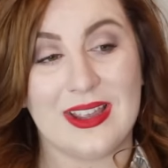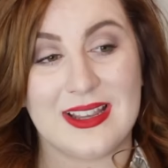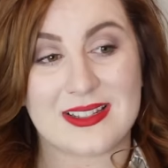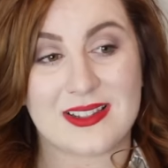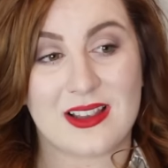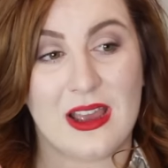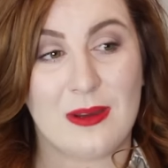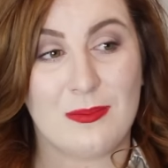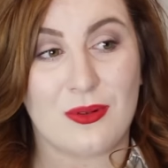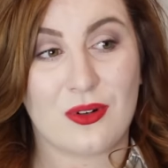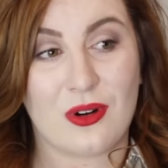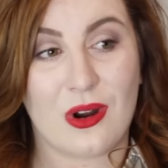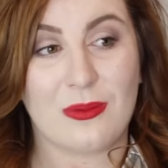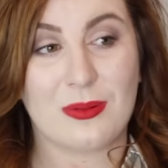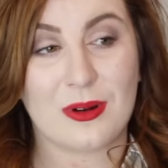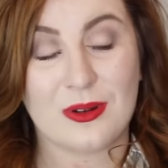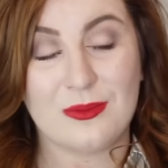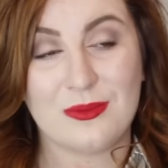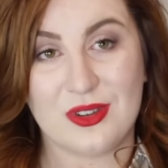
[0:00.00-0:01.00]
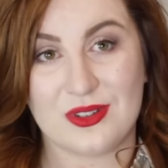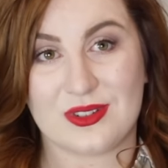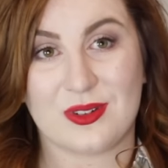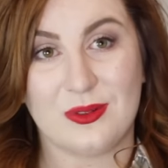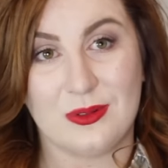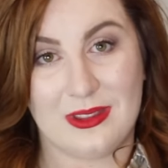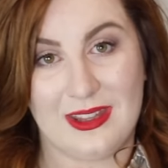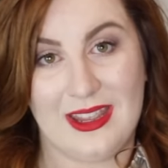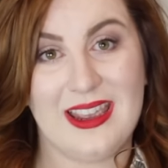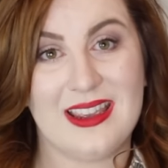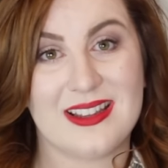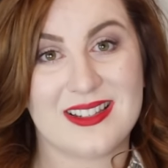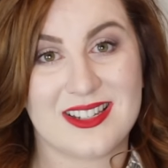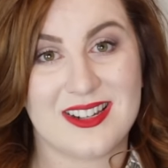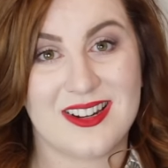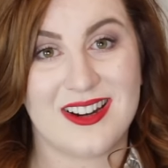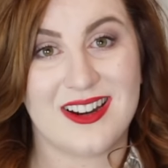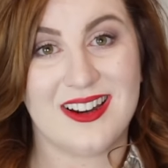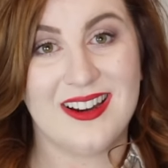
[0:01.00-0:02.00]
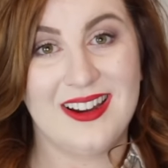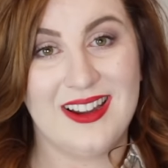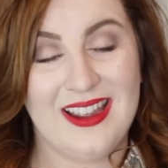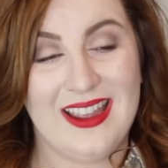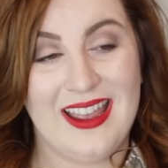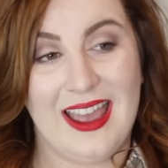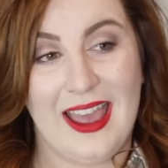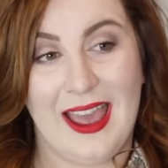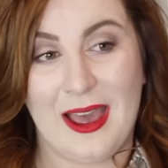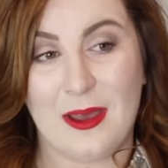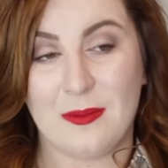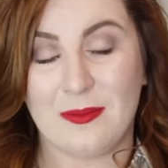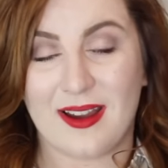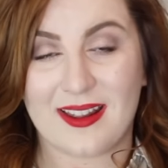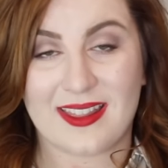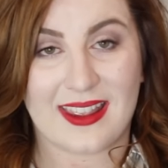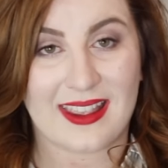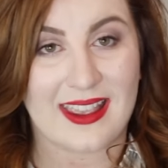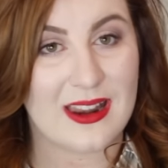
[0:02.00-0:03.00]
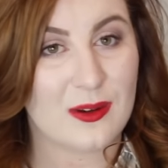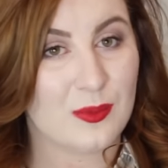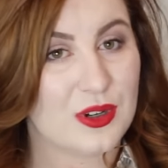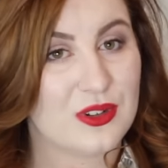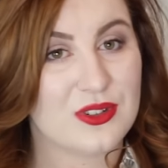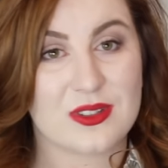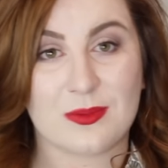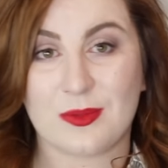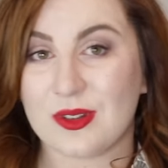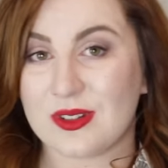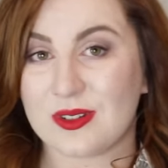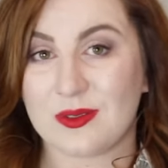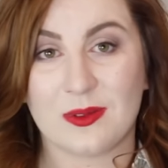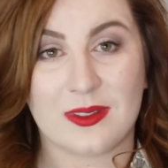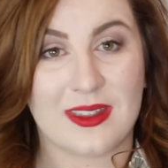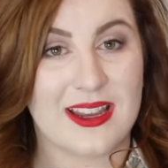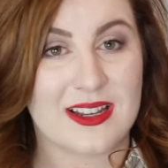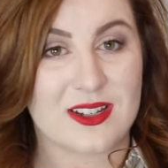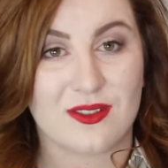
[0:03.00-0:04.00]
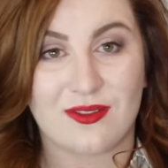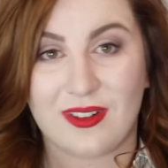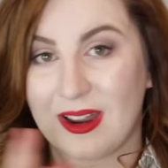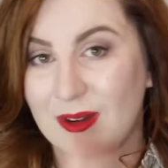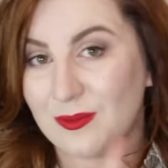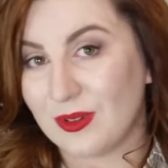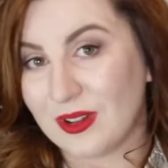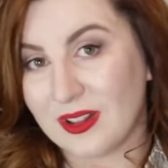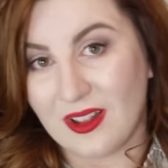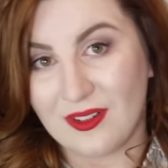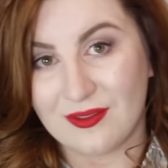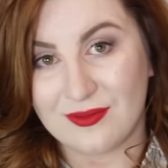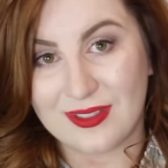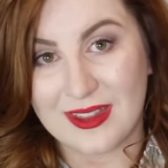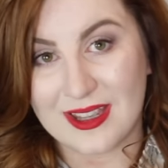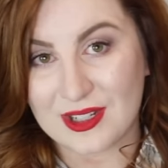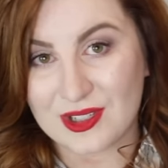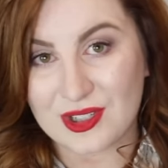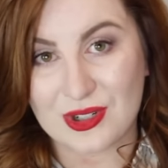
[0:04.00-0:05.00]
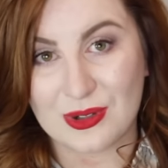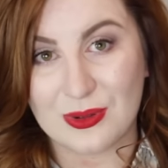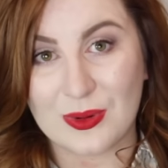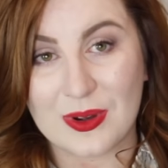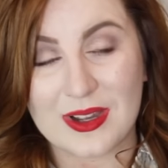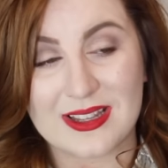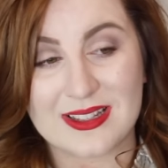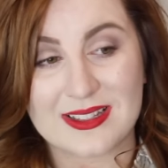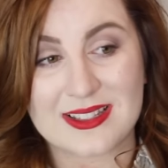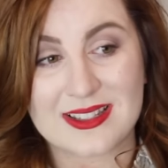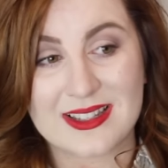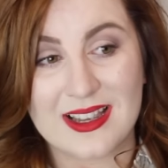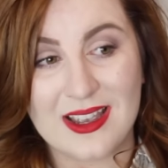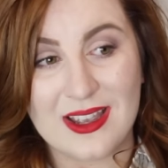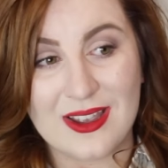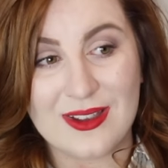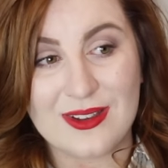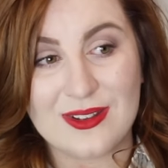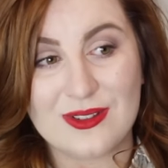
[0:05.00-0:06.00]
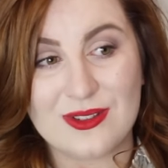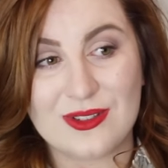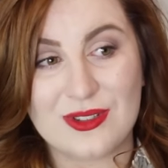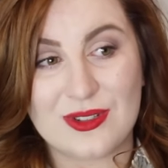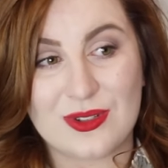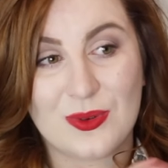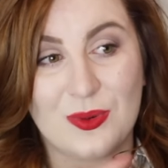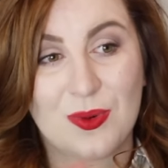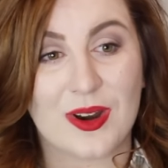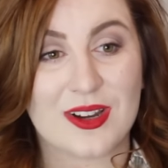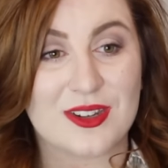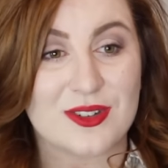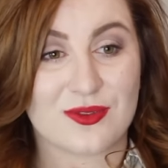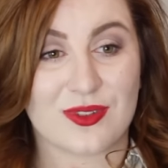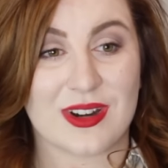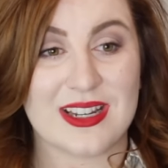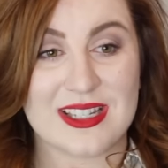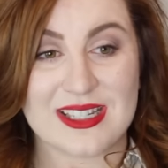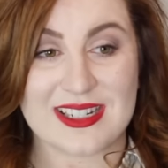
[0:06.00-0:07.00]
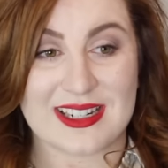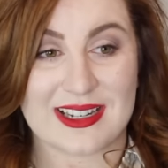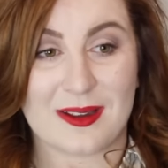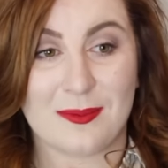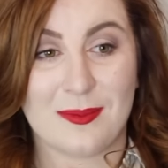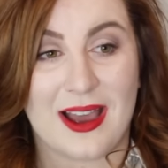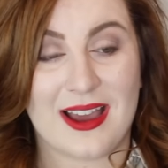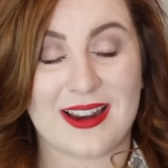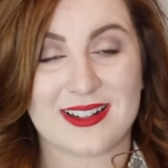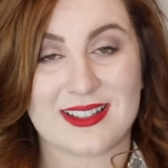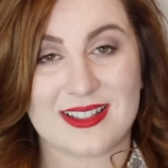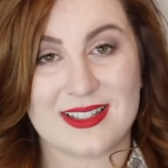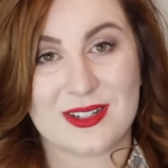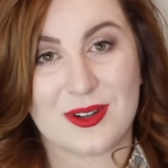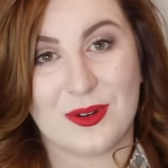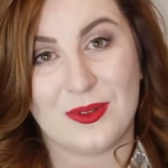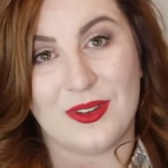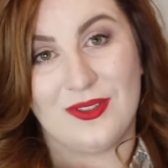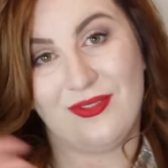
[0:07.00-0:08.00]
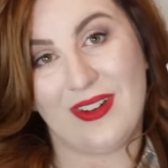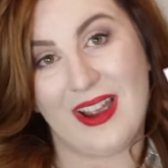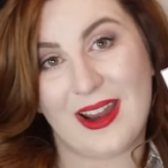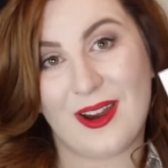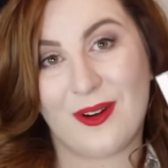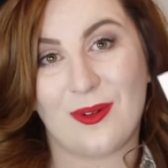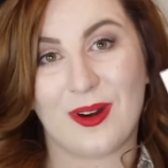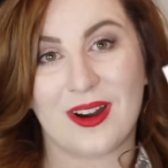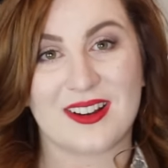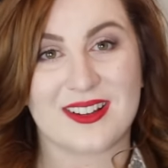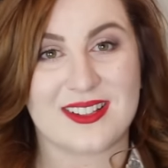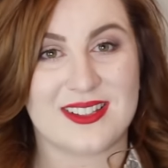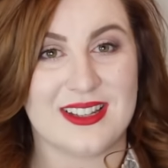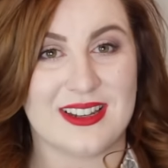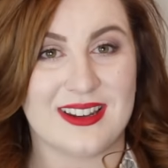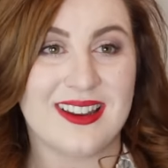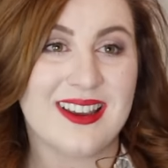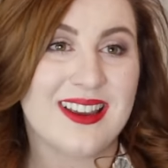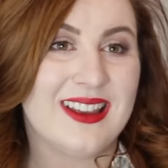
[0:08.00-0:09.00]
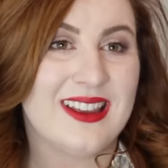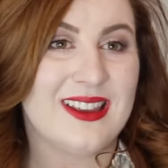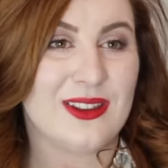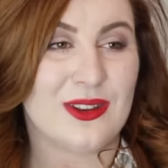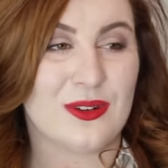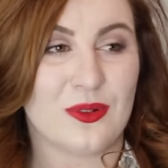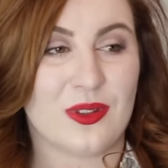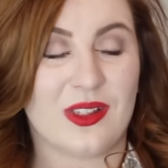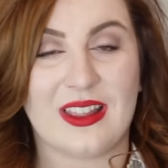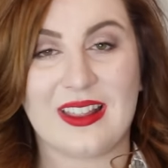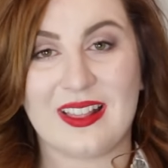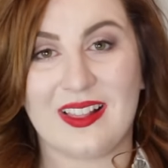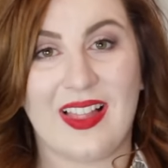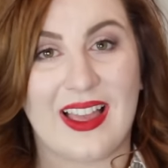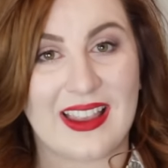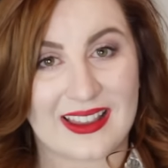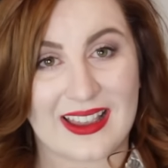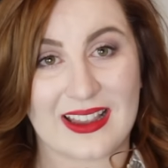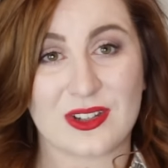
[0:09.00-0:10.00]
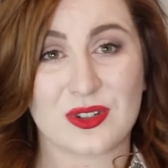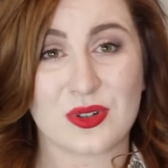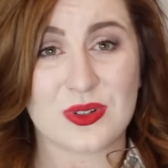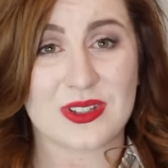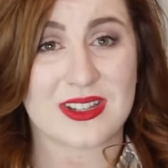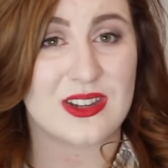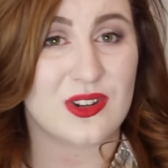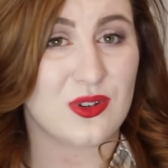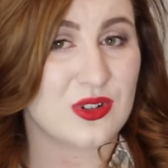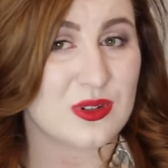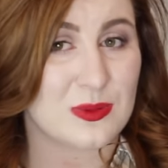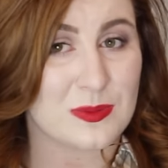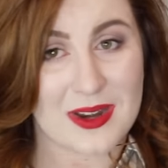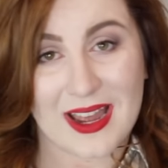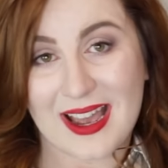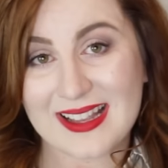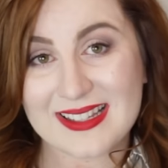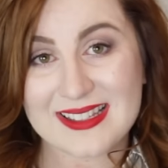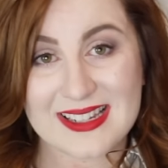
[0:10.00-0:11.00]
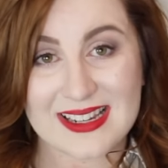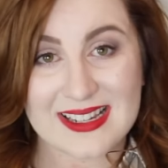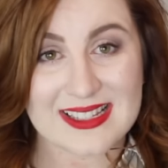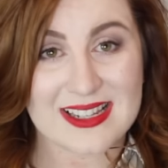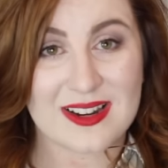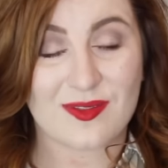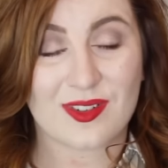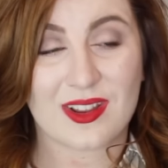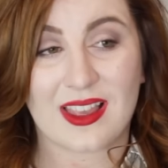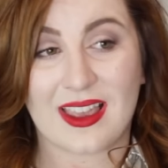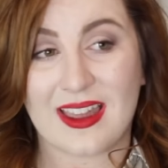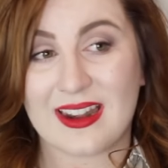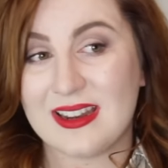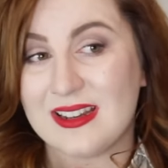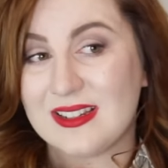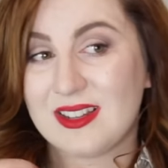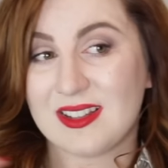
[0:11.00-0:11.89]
It's proper musical theatre. Um, I think anyone who's a musical theatre fan would love this show. It's so underrated in comparison to all the fireworks and, you know, like Lion King shows get your gymnastics and everything in it.